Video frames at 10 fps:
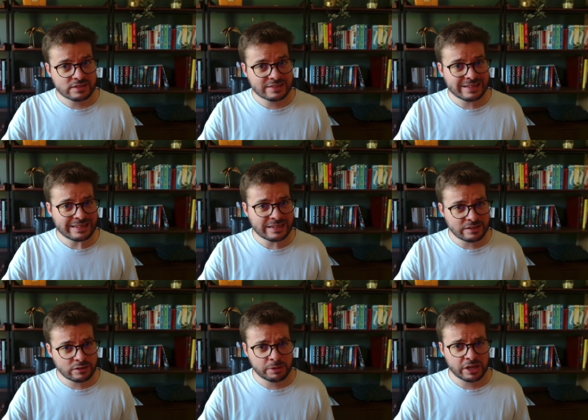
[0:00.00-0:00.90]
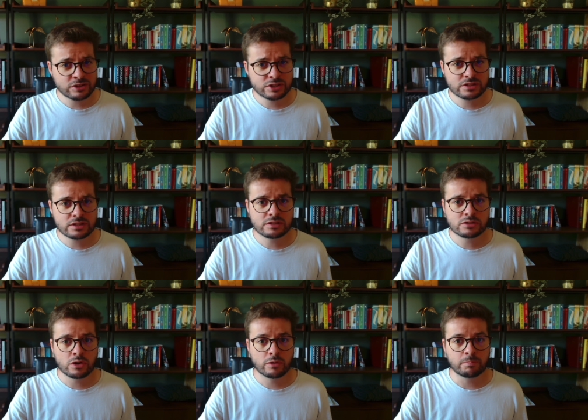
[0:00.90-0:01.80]
still need to be adjusted,
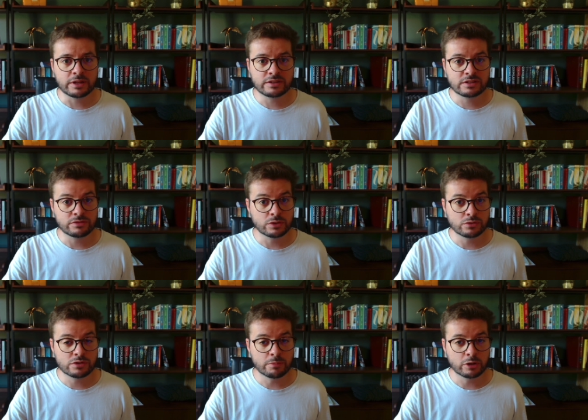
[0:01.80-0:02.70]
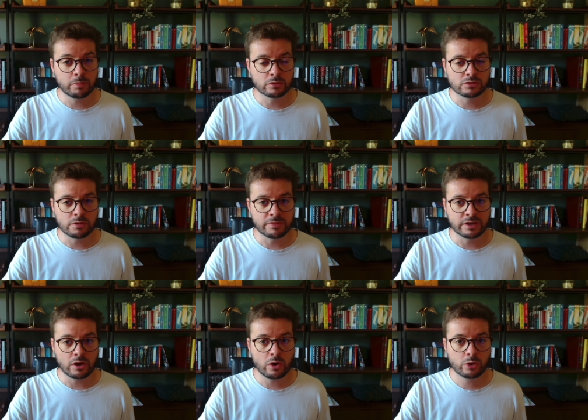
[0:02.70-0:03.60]
so please if you stumble upon
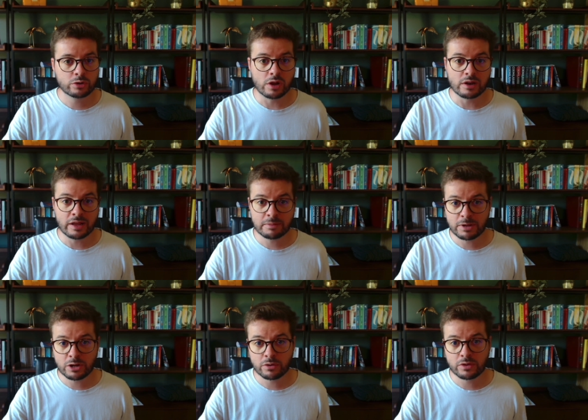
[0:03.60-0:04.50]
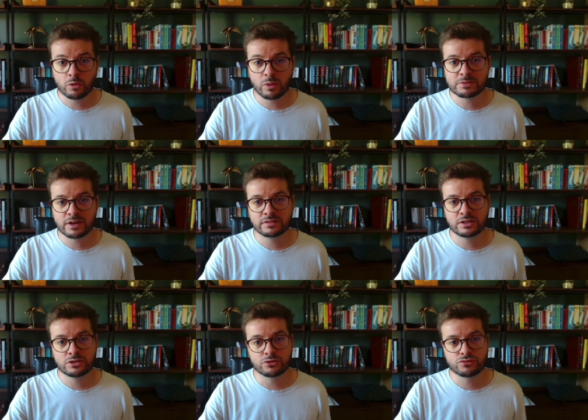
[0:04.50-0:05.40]
something odd, let me know in the website
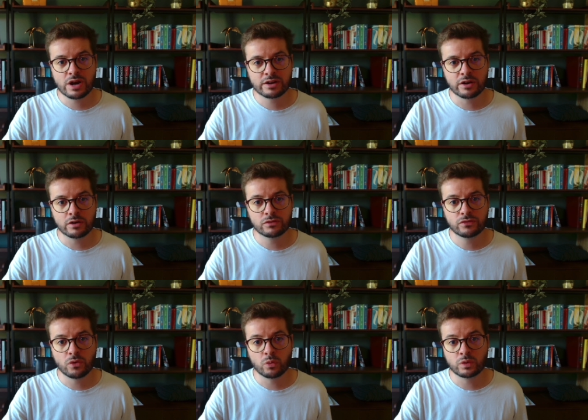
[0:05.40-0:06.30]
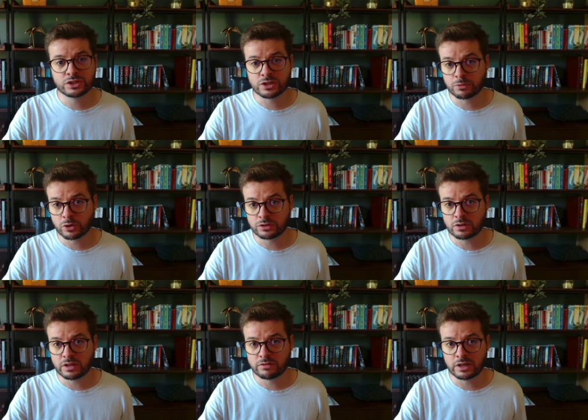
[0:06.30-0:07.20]
issue tracker for which I'm going to
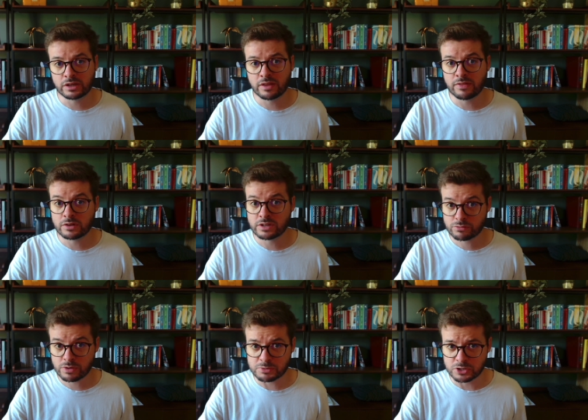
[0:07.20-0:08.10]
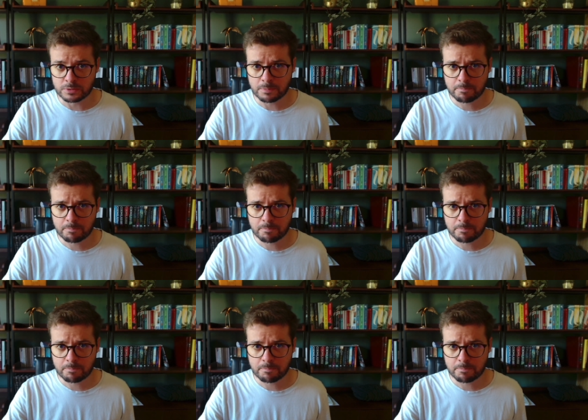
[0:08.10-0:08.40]
leave a link in the description.